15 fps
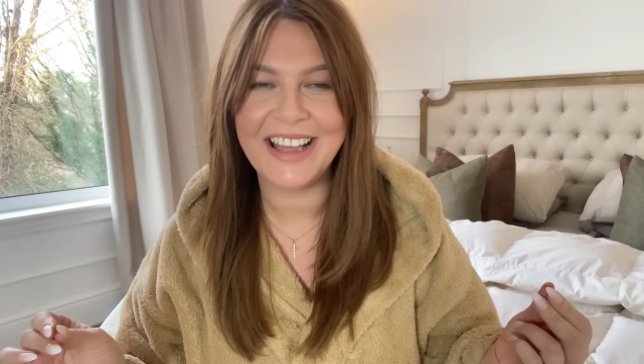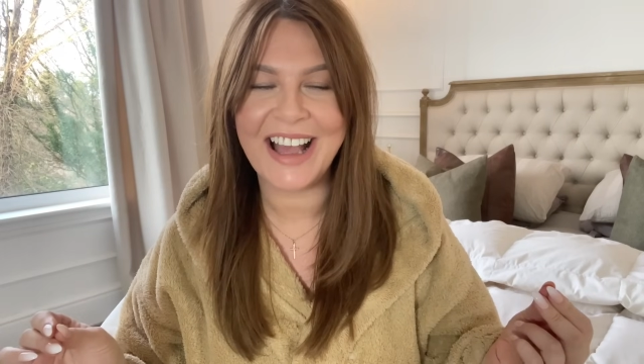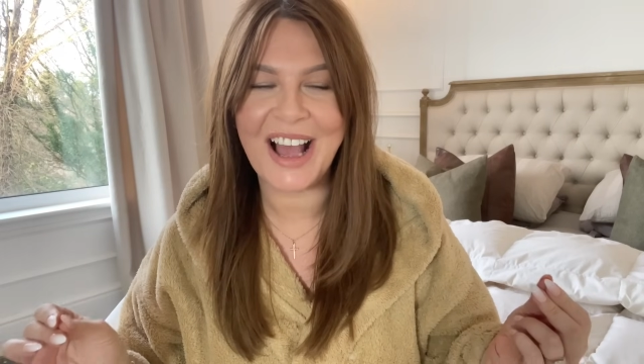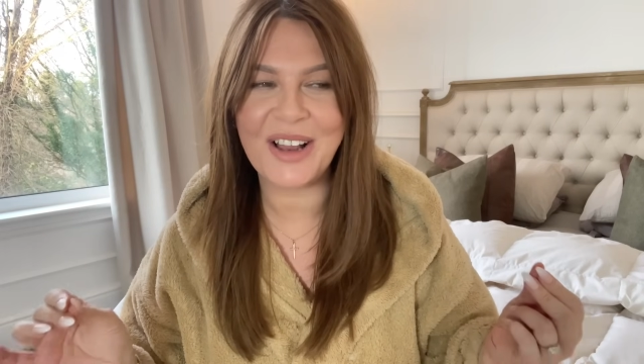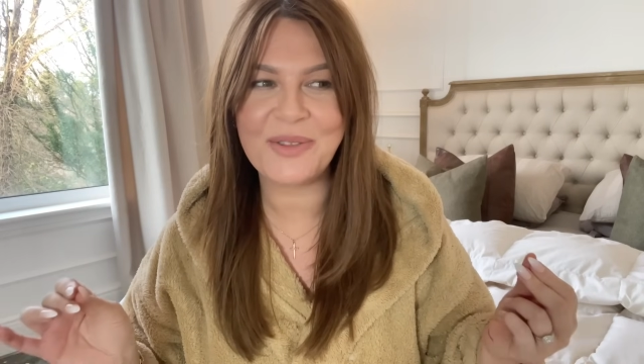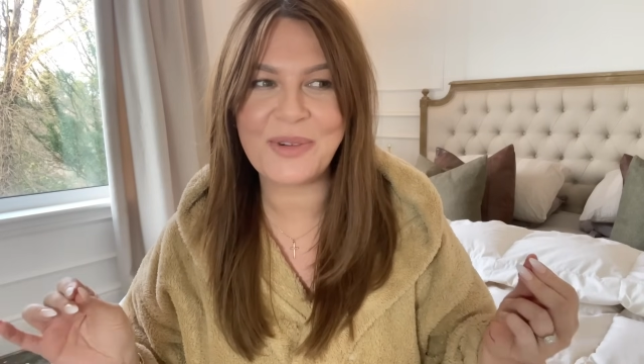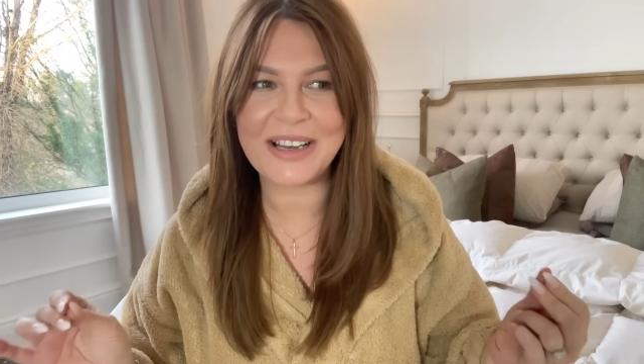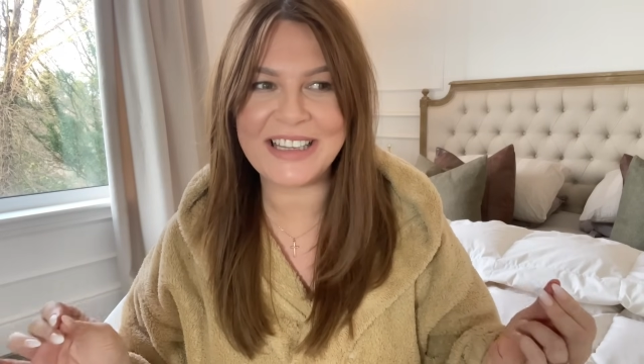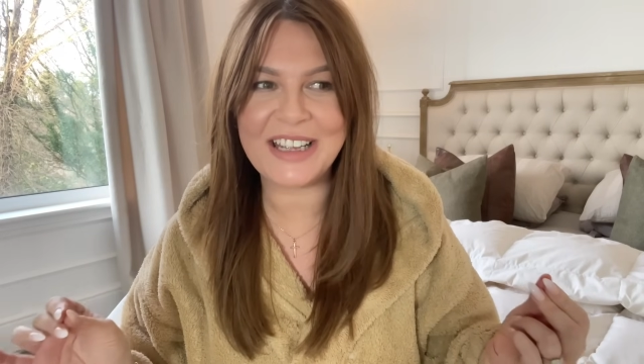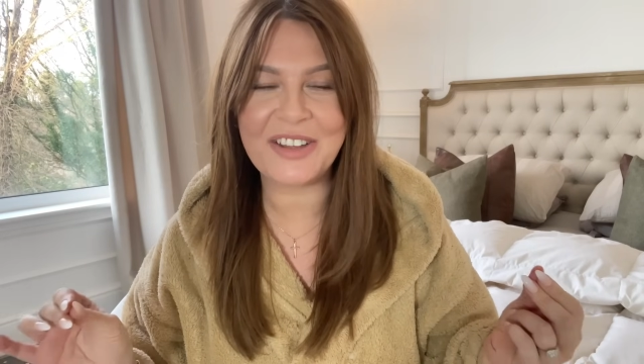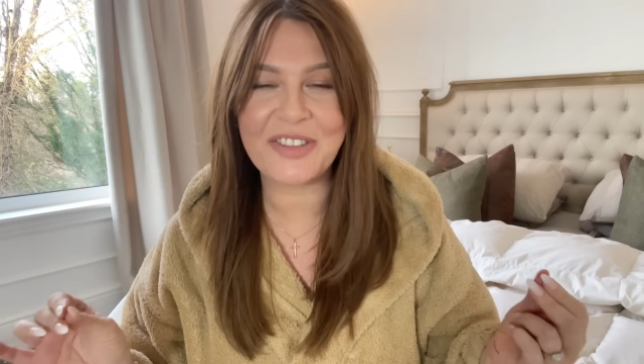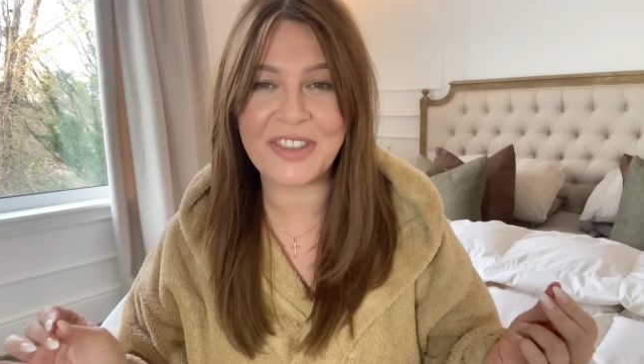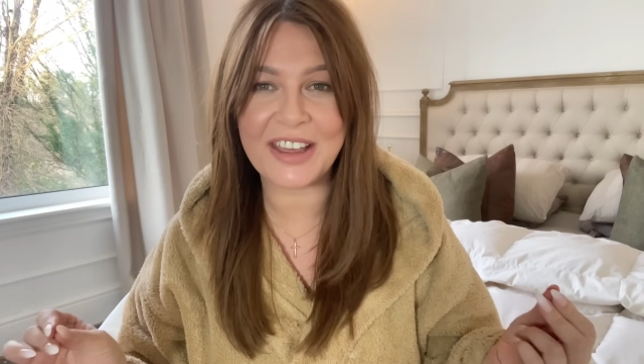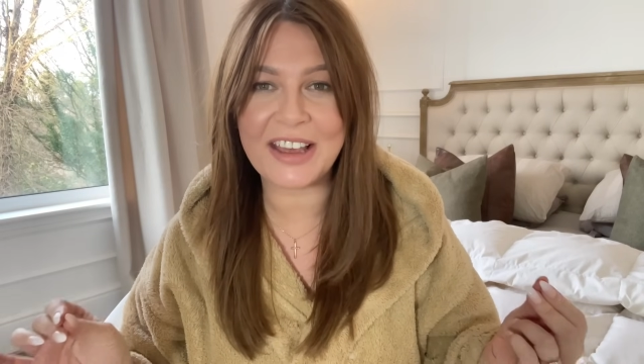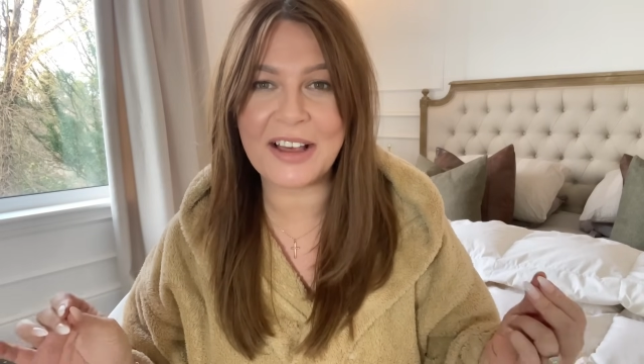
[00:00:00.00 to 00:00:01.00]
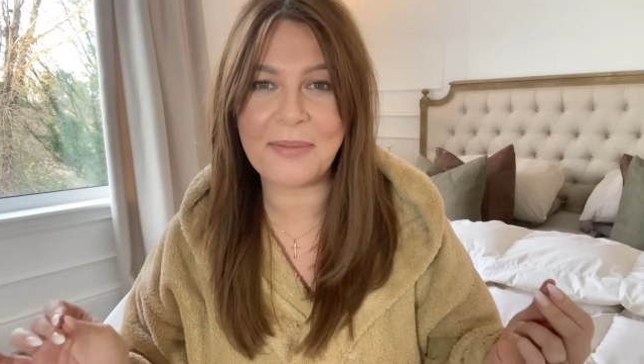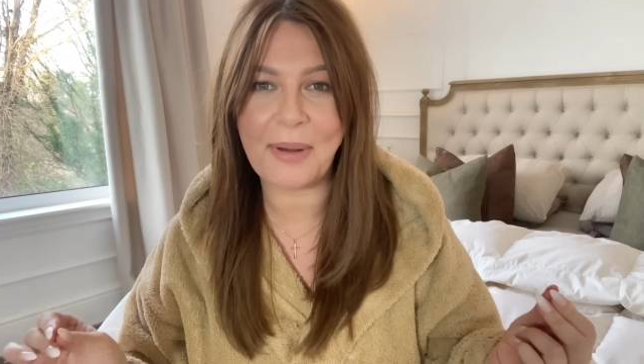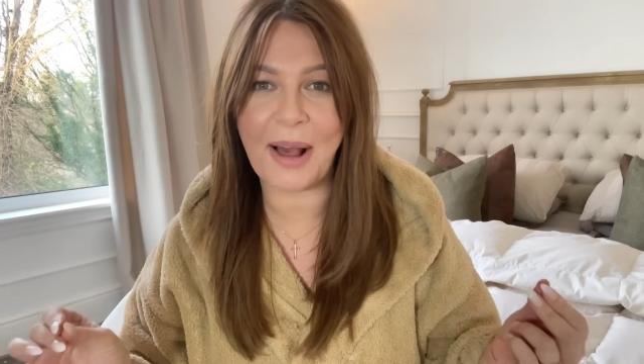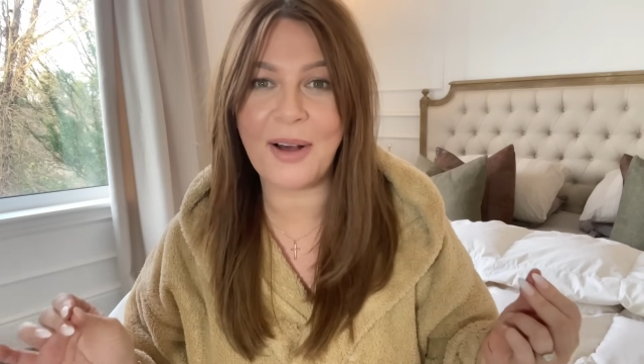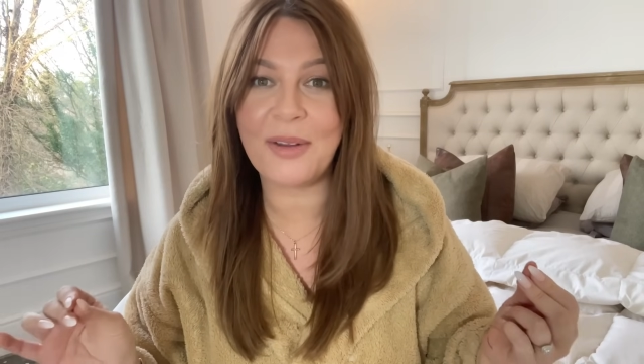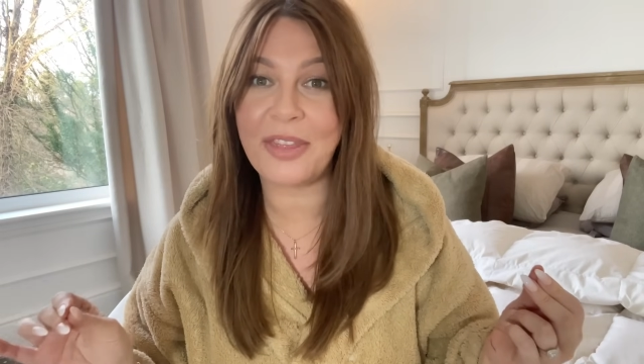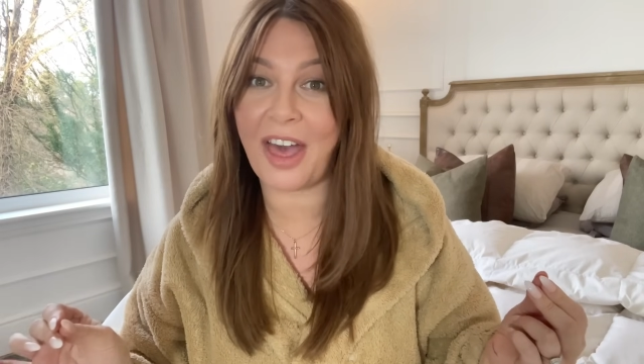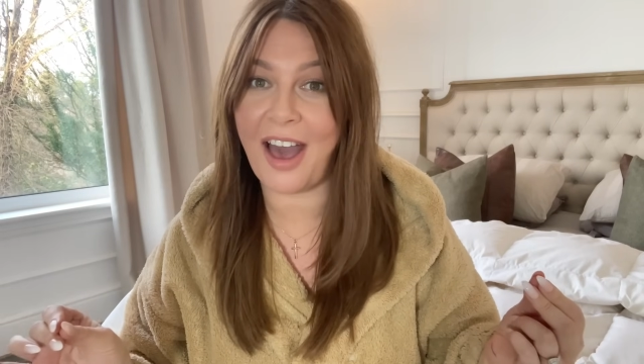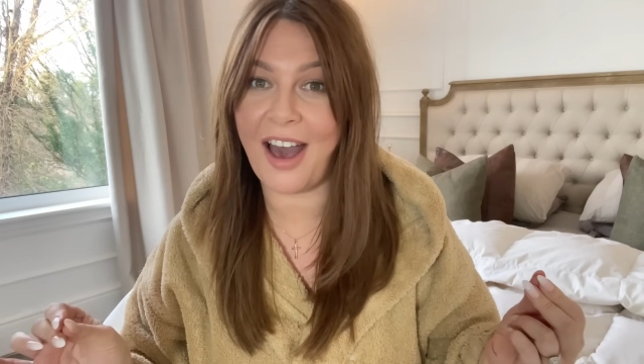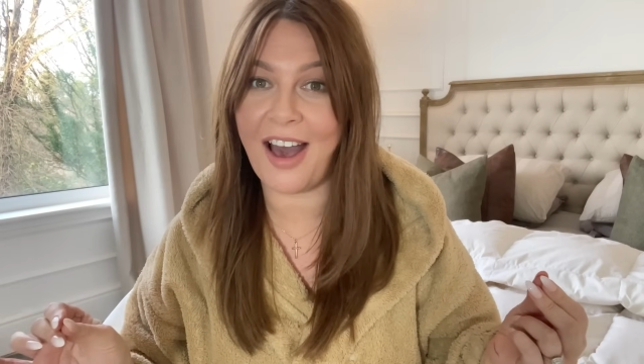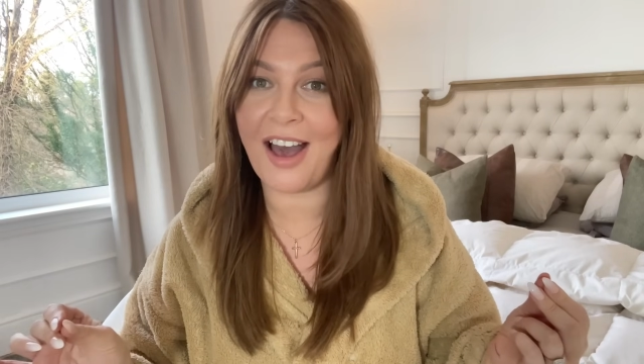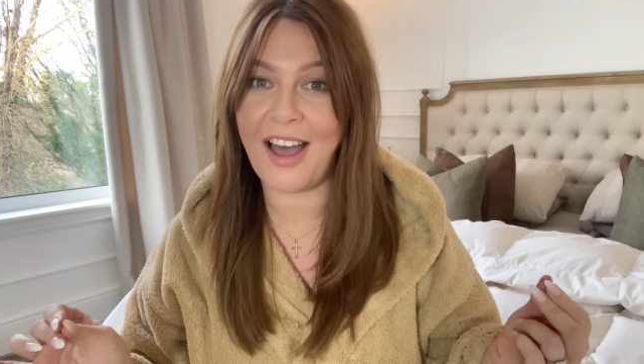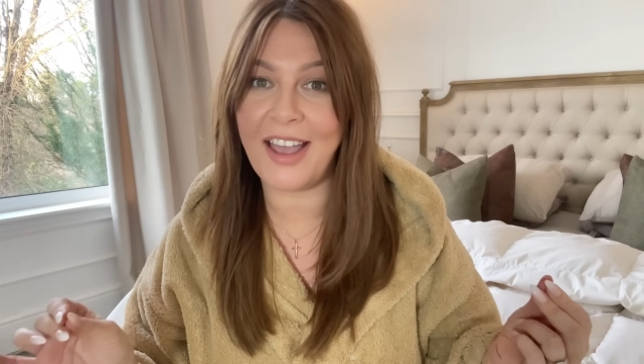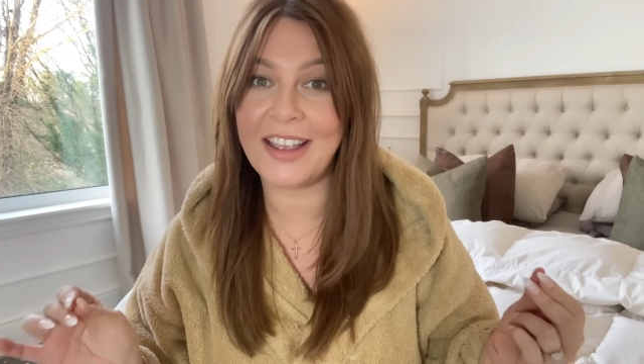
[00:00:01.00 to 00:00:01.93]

And when you think about that,